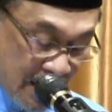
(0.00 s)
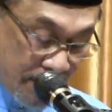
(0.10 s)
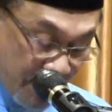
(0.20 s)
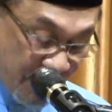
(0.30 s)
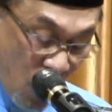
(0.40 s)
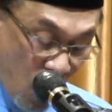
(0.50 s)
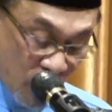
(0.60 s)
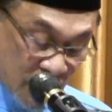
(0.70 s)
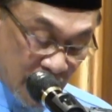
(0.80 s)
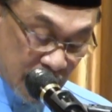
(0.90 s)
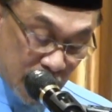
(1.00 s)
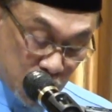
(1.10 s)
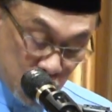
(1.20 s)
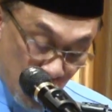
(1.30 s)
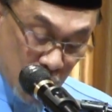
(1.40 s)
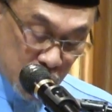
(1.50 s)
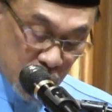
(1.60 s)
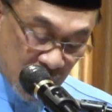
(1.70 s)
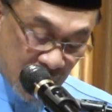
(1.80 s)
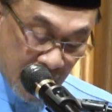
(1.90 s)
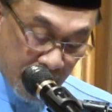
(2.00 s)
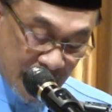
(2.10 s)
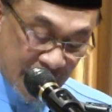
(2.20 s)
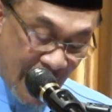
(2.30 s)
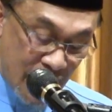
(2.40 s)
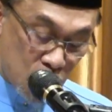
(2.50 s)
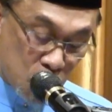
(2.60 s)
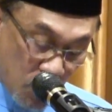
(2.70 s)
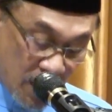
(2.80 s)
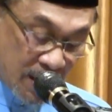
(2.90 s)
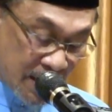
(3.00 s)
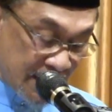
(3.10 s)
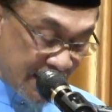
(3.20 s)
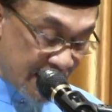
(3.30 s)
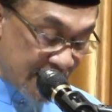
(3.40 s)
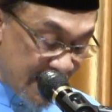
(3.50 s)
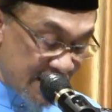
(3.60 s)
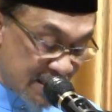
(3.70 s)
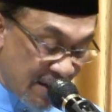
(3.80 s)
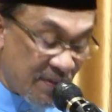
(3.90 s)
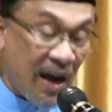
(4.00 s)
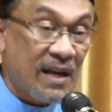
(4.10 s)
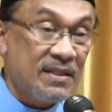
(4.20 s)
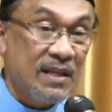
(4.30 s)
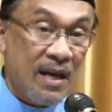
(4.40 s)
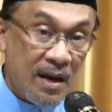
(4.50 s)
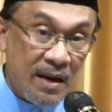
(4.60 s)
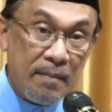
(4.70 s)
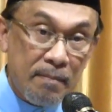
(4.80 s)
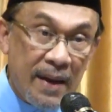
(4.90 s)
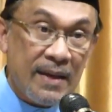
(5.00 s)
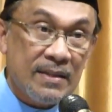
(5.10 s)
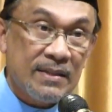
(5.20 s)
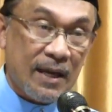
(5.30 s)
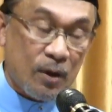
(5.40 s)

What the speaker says: Above all, the judiciary must ensure that these safeguards remain